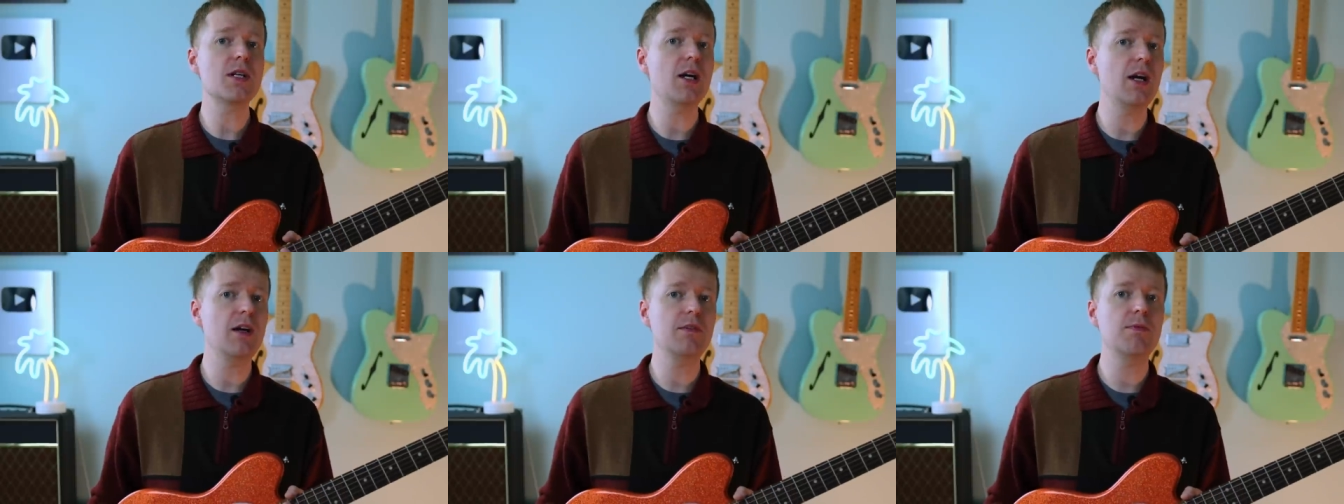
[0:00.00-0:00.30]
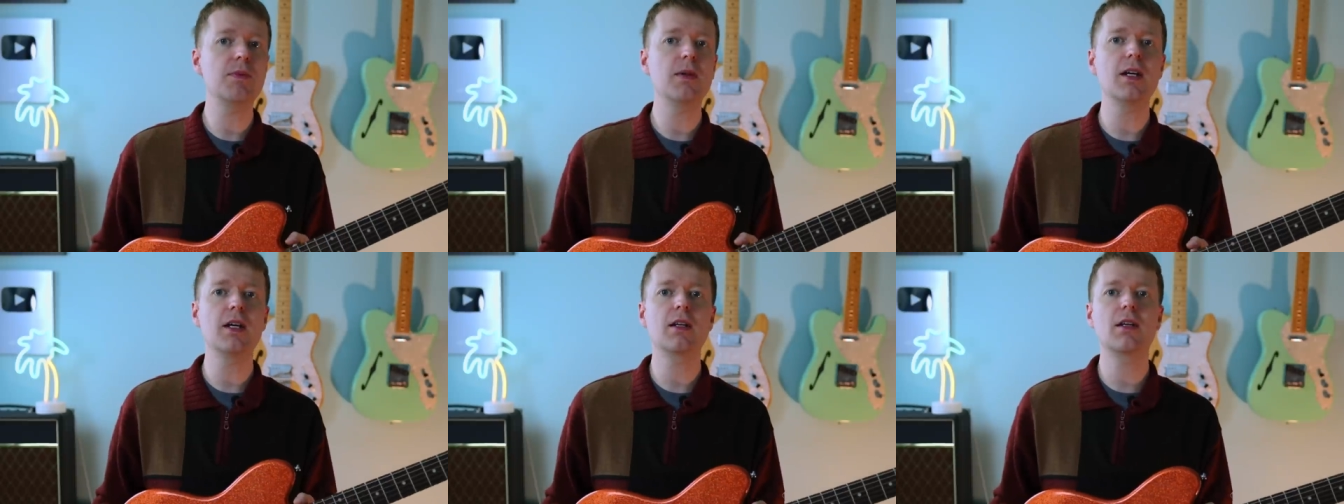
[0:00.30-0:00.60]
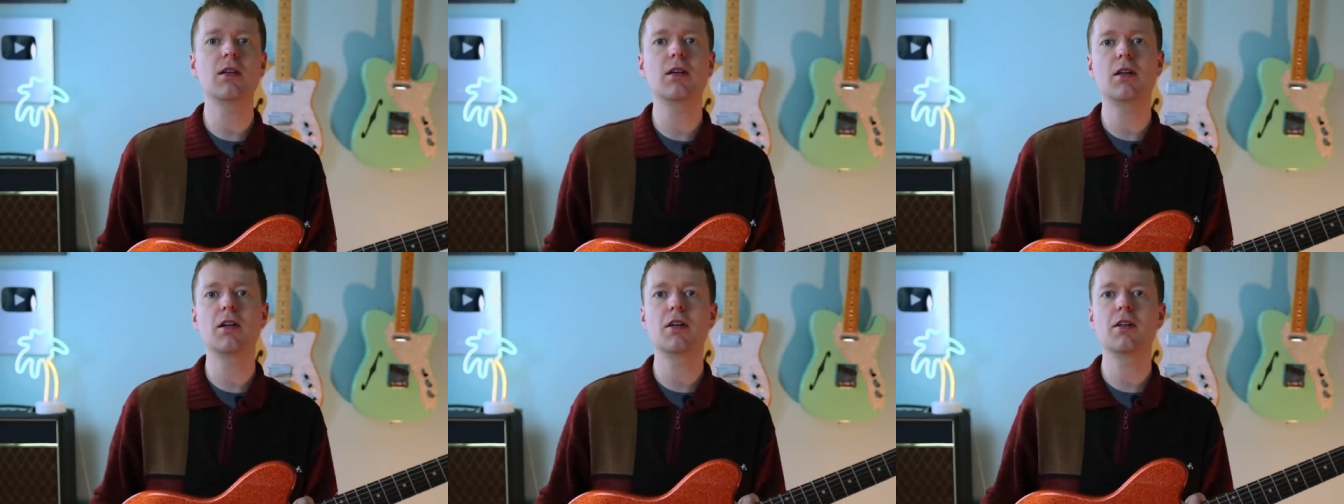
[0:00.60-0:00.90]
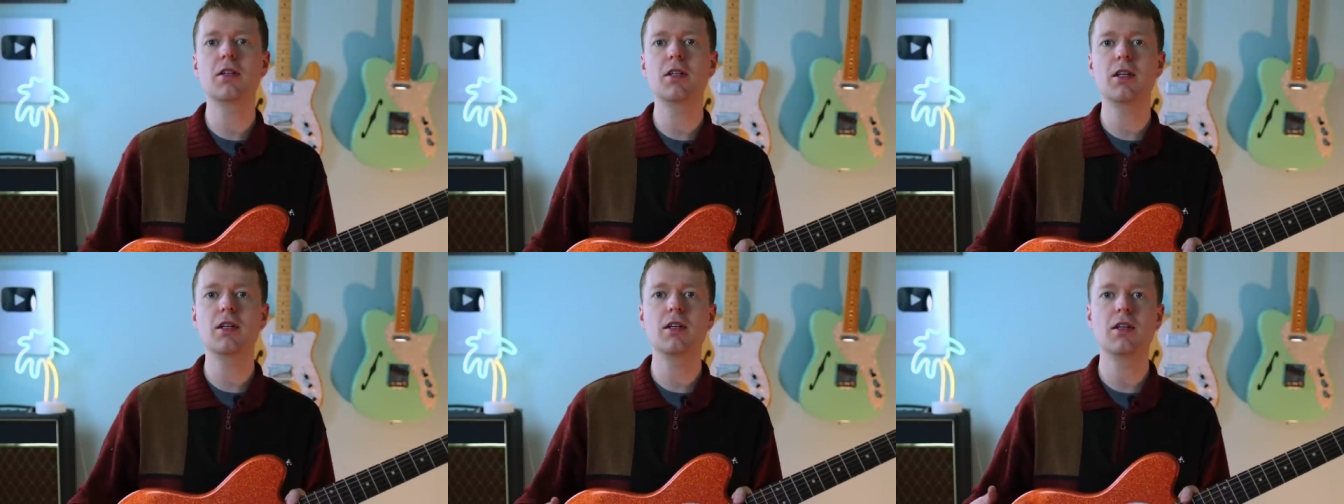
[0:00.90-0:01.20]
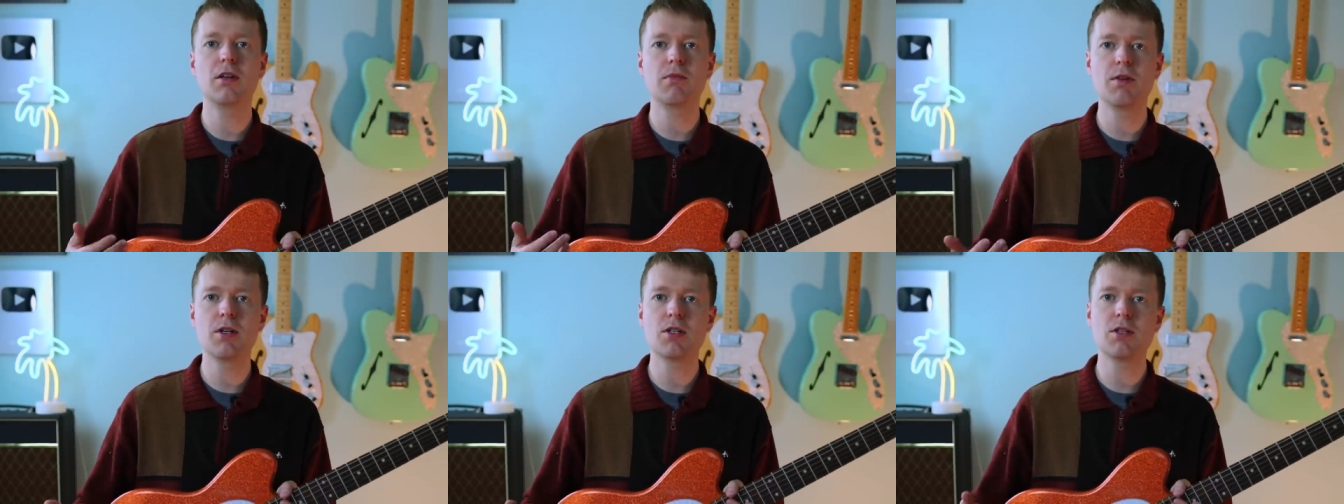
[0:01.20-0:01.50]
I have played a lot of
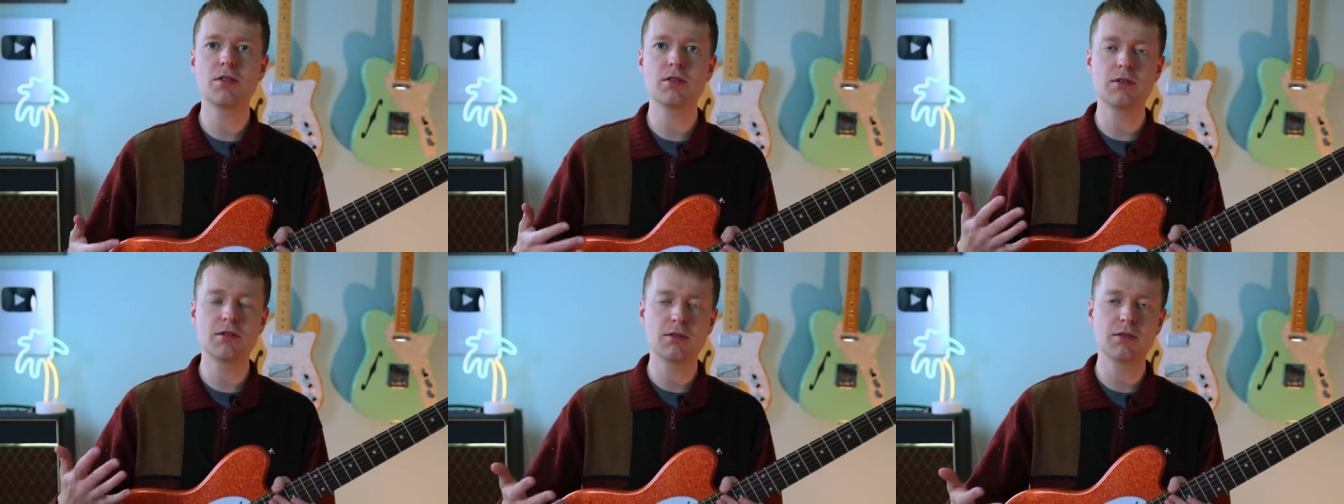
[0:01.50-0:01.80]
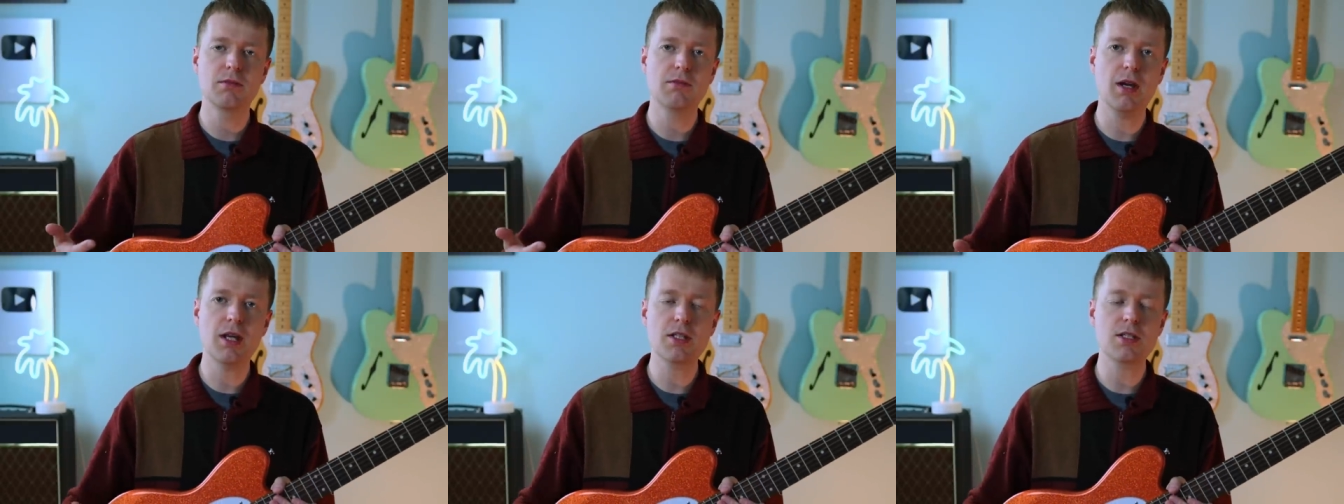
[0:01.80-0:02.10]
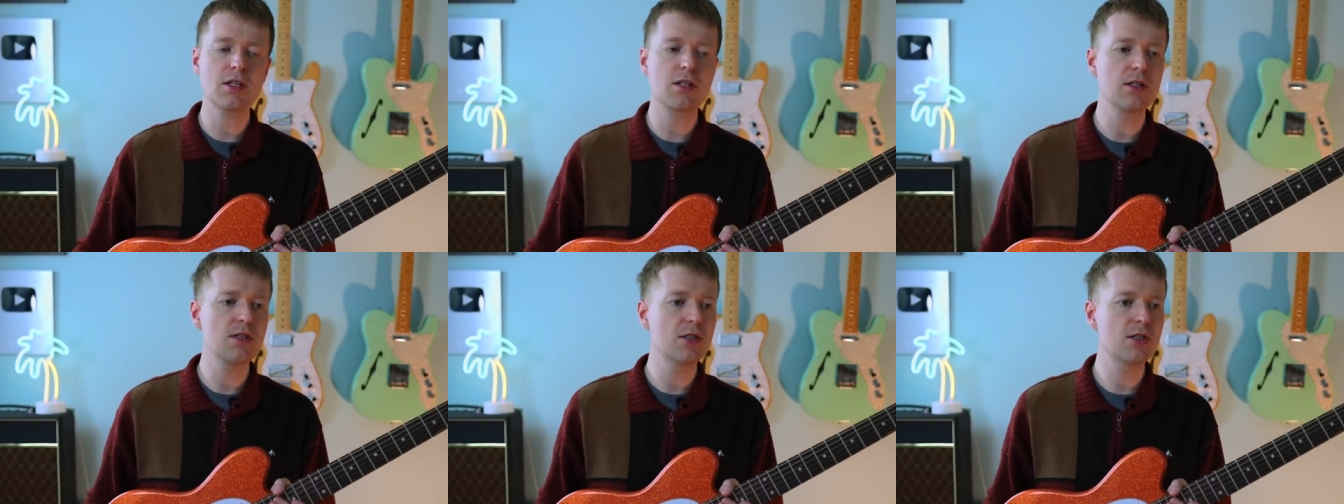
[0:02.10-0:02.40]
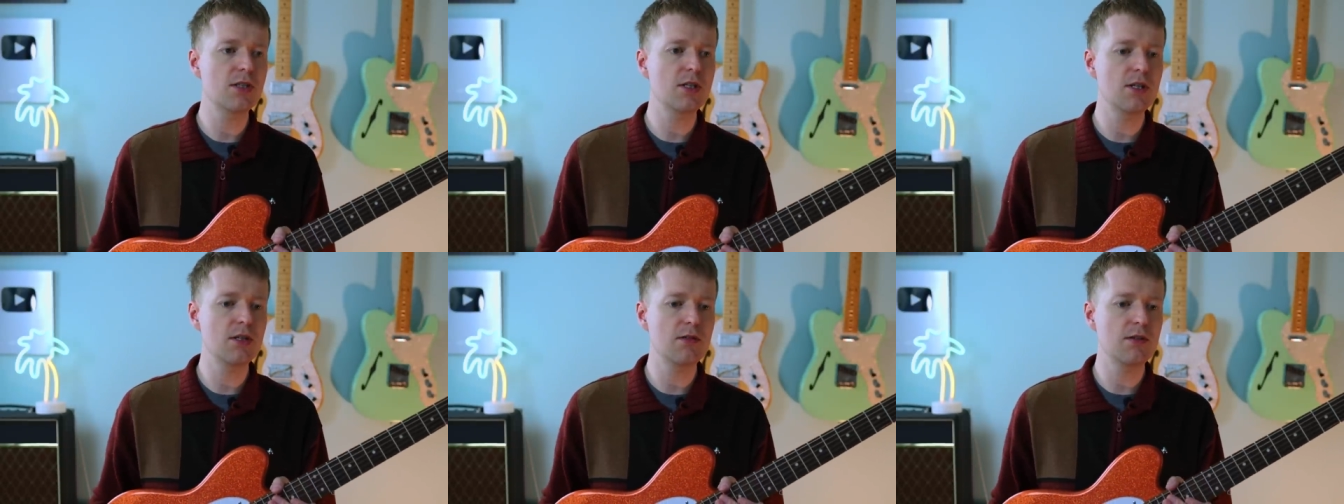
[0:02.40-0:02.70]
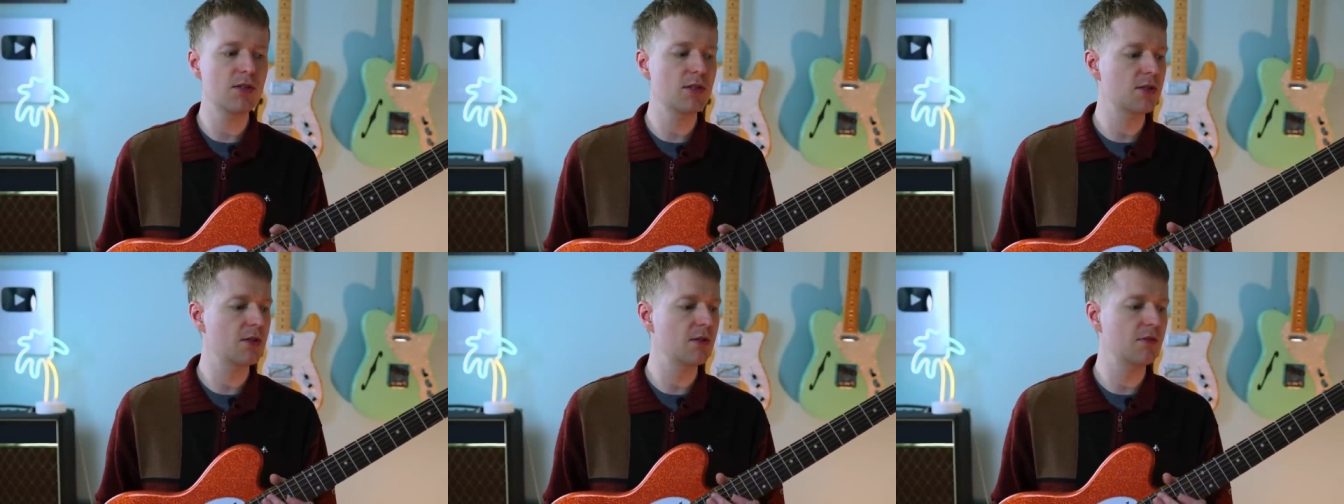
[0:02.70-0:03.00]
the original Mexican
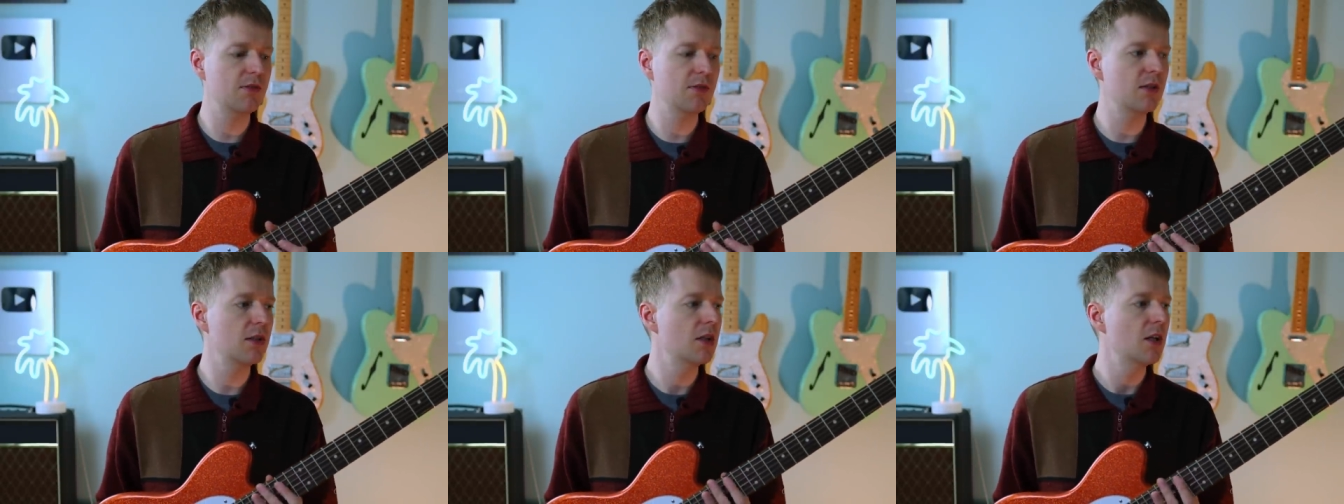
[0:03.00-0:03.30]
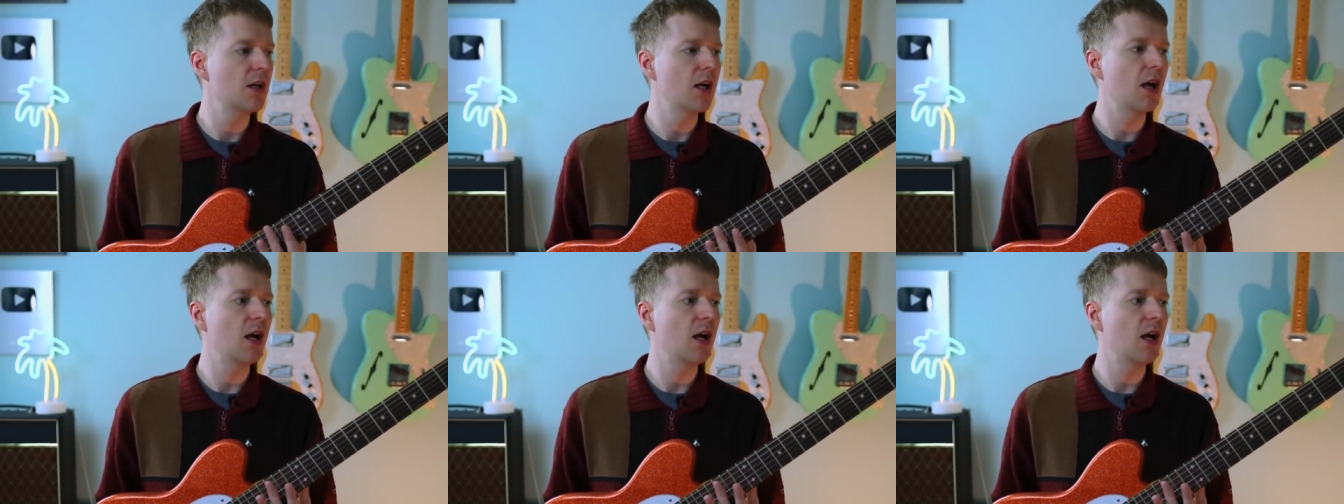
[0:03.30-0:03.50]
series stuff, and